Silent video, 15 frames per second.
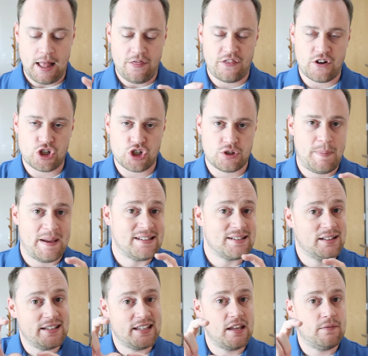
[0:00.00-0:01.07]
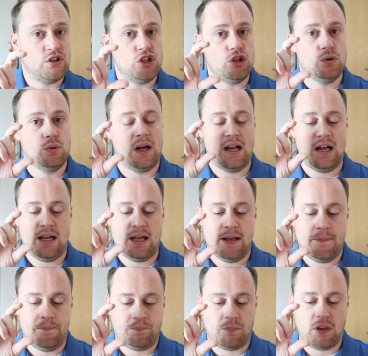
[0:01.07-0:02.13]
They're just basically giving you
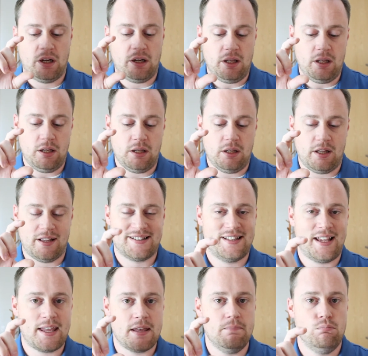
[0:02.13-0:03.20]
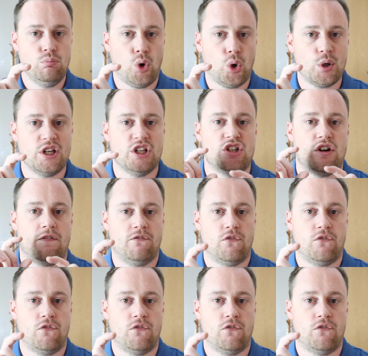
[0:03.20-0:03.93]
a second mortgage